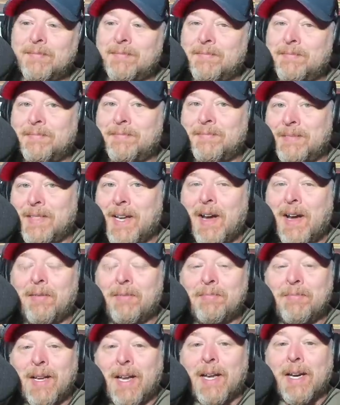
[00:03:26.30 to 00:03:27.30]
Yeah,
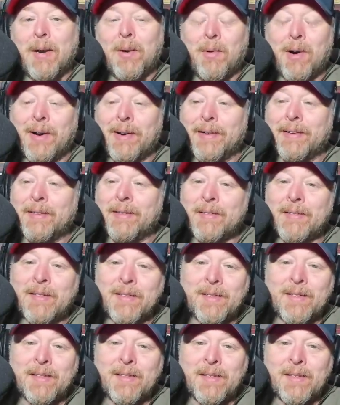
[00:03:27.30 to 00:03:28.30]
anyway.
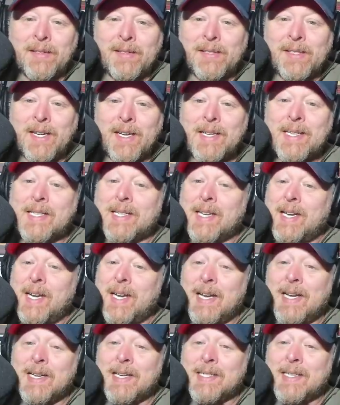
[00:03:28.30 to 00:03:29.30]
This
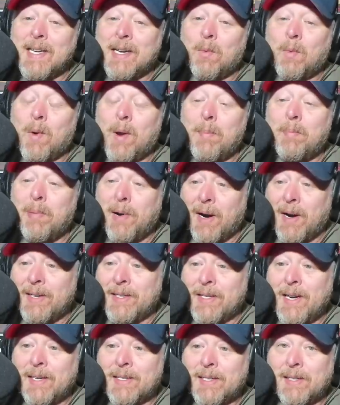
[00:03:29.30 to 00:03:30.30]
is
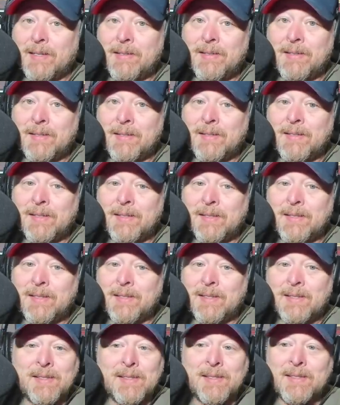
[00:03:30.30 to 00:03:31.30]
repugnant.
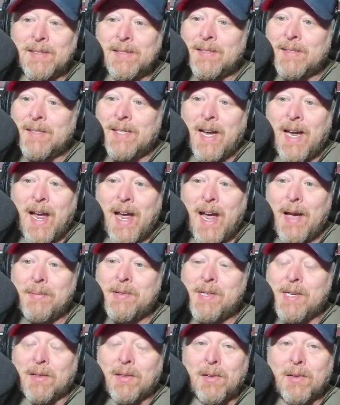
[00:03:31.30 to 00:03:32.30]

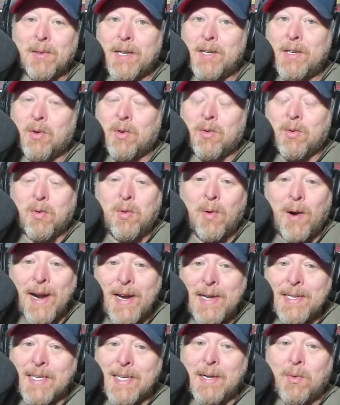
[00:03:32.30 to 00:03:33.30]
Absolutely
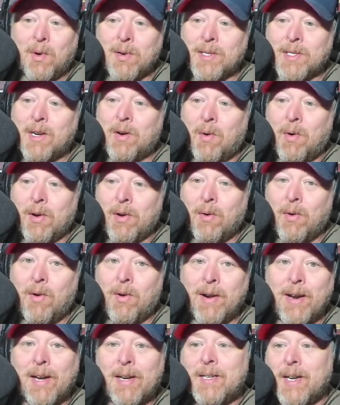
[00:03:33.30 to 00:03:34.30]
crazy what's going on.
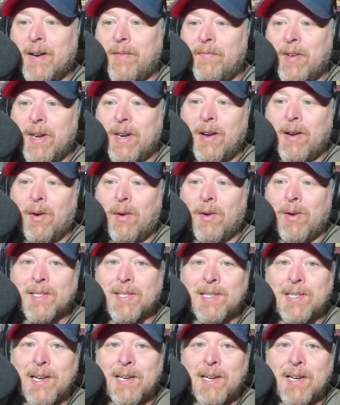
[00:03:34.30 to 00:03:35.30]
I did a video on
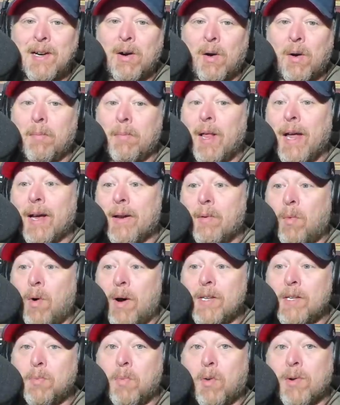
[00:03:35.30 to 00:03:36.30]
Sunday on Black and White
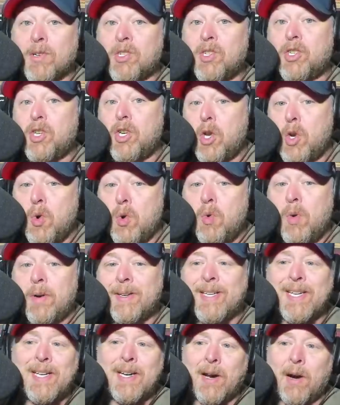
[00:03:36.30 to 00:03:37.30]
Sports 2,
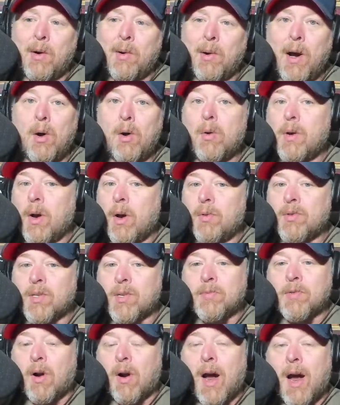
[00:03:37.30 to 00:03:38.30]
T O O, go
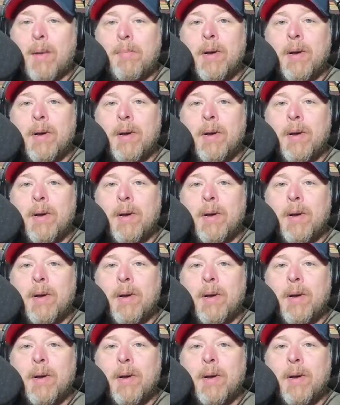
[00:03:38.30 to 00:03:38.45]
subscribe,